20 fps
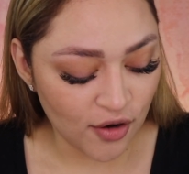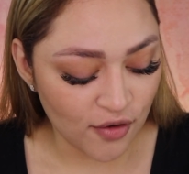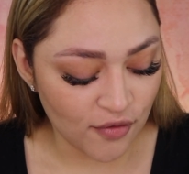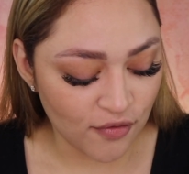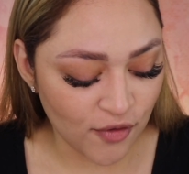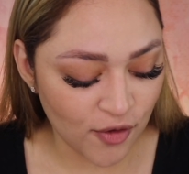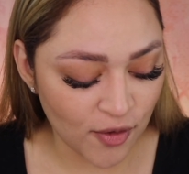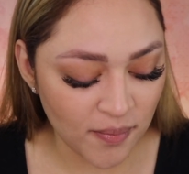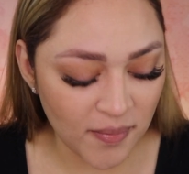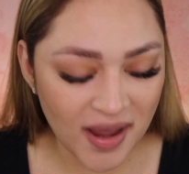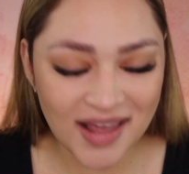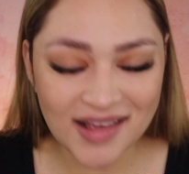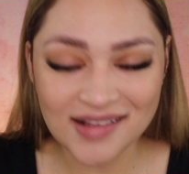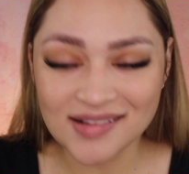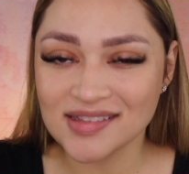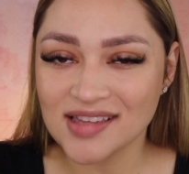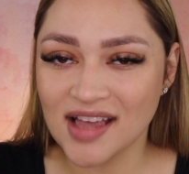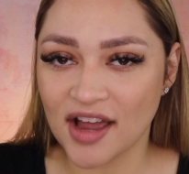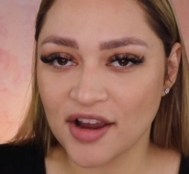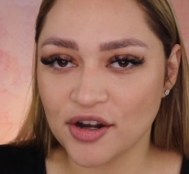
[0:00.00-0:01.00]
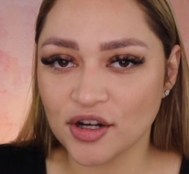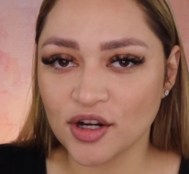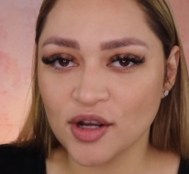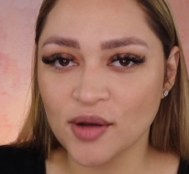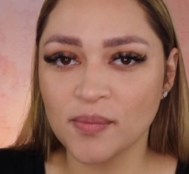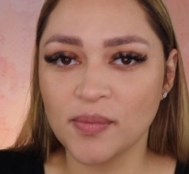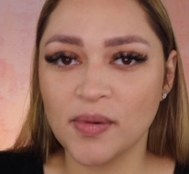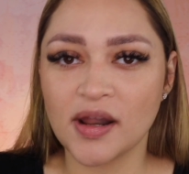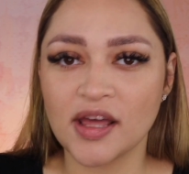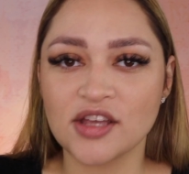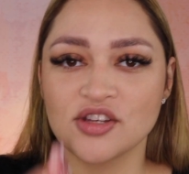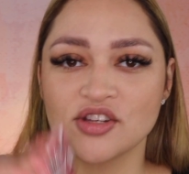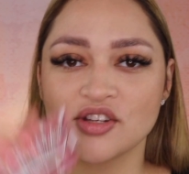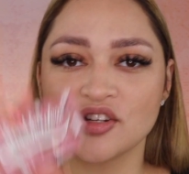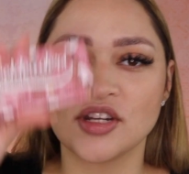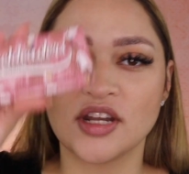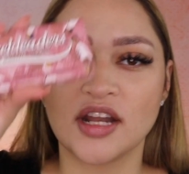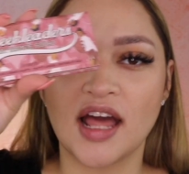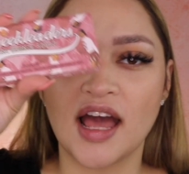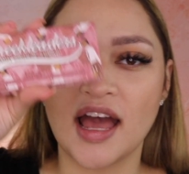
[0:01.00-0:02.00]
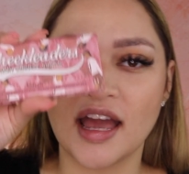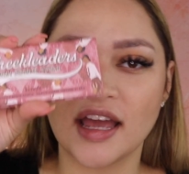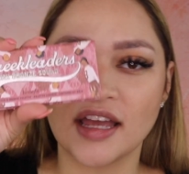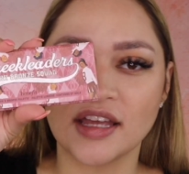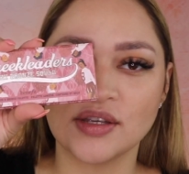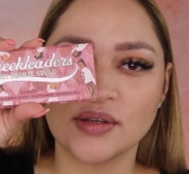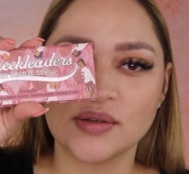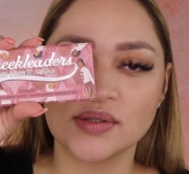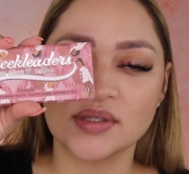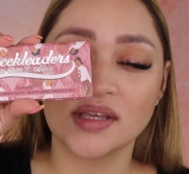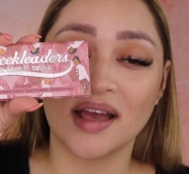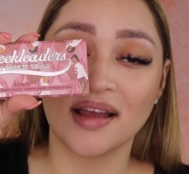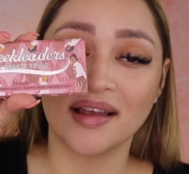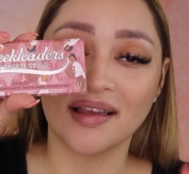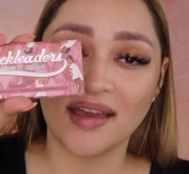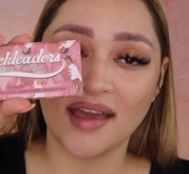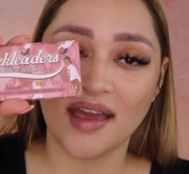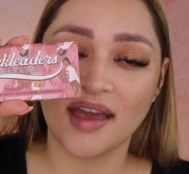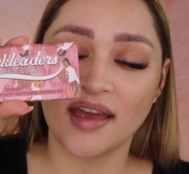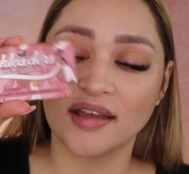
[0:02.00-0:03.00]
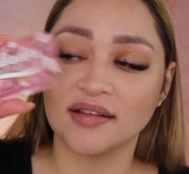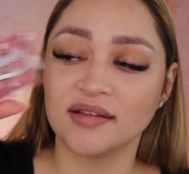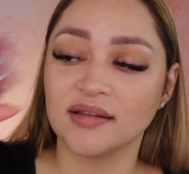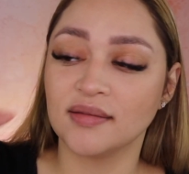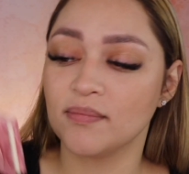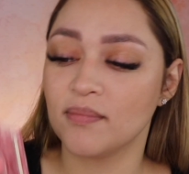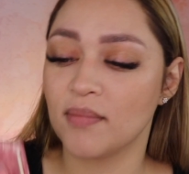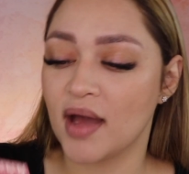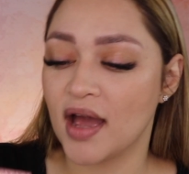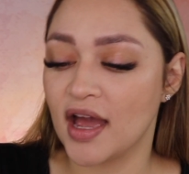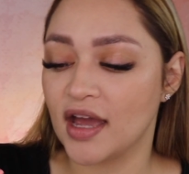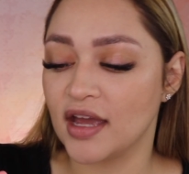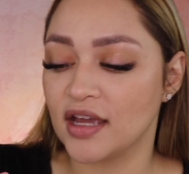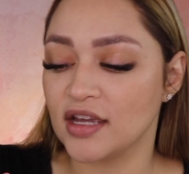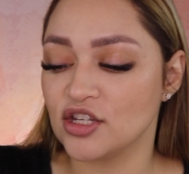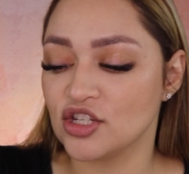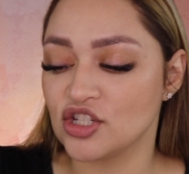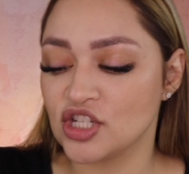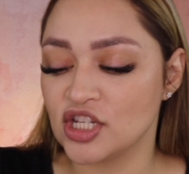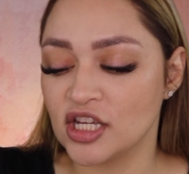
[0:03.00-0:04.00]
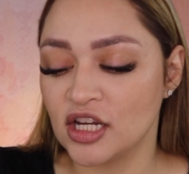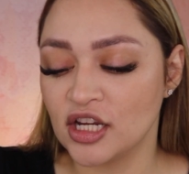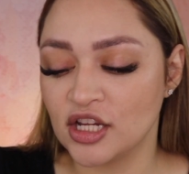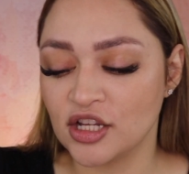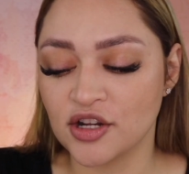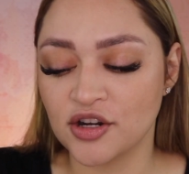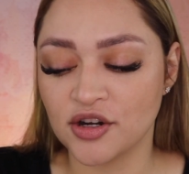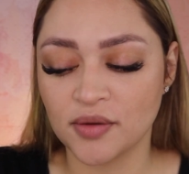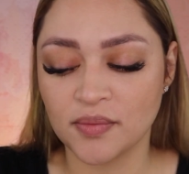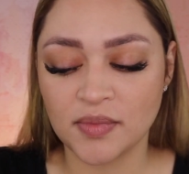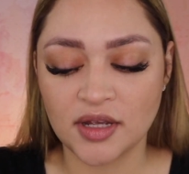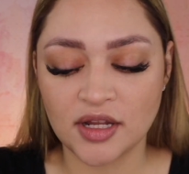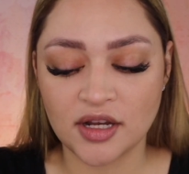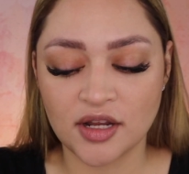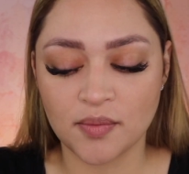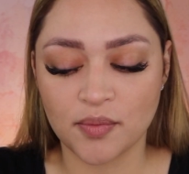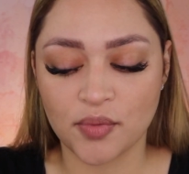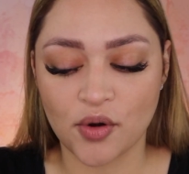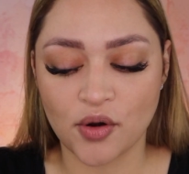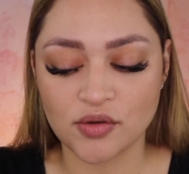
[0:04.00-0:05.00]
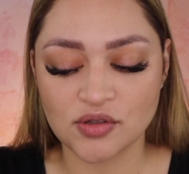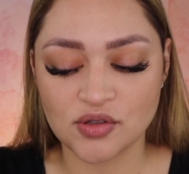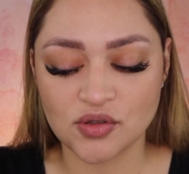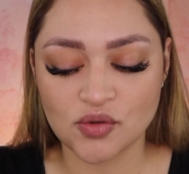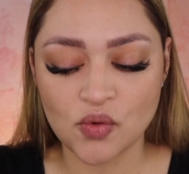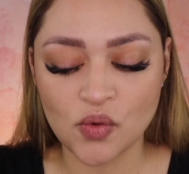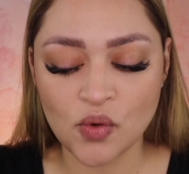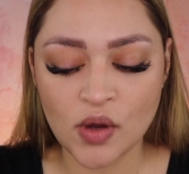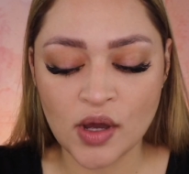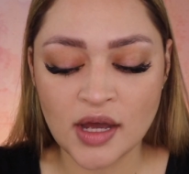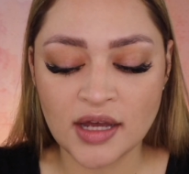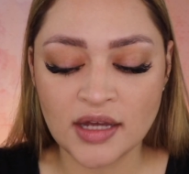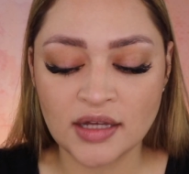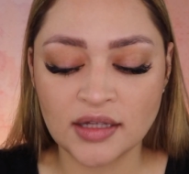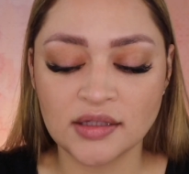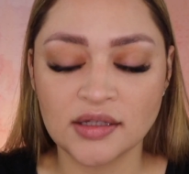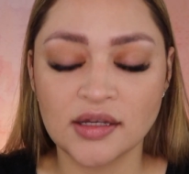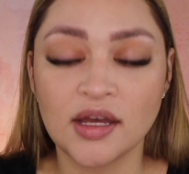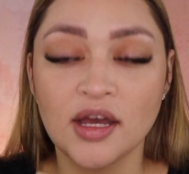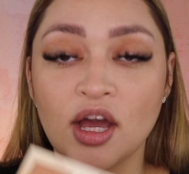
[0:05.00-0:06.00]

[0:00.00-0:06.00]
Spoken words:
For my entire complexion, I use again my Cheerleader Mini Bronze Squad,